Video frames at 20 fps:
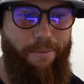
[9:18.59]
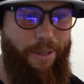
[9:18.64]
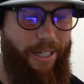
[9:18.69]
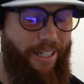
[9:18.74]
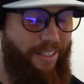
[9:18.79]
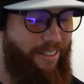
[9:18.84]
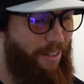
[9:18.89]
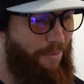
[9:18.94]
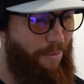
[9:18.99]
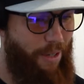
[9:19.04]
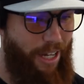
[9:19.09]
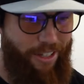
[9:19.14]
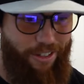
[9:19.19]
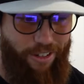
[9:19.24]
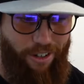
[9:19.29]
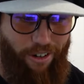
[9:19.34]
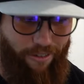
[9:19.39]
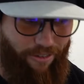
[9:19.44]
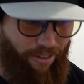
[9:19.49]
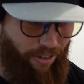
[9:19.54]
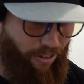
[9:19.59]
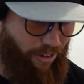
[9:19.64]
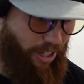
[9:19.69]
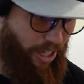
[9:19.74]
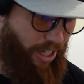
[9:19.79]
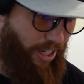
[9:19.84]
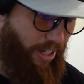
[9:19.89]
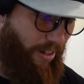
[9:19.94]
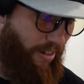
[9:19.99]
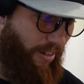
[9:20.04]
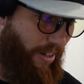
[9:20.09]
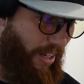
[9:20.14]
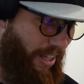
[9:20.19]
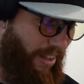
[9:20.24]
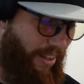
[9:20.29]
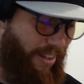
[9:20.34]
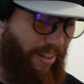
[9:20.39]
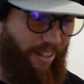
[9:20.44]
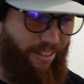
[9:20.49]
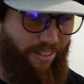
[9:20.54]
Because some days you don't feel good and,
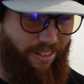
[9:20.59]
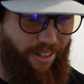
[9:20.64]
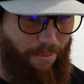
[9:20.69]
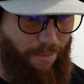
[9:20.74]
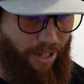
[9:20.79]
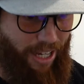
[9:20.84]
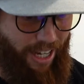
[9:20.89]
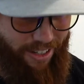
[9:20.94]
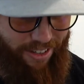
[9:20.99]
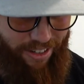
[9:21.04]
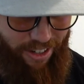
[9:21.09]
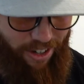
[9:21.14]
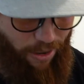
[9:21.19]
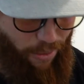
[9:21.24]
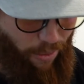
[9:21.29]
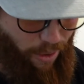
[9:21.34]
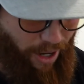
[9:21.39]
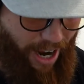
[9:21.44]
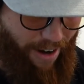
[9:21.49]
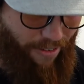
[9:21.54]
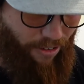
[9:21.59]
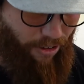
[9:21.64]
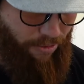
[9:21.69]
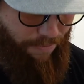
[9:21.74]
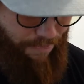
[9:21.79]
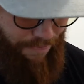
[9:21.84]
and then some days, you know, whatever.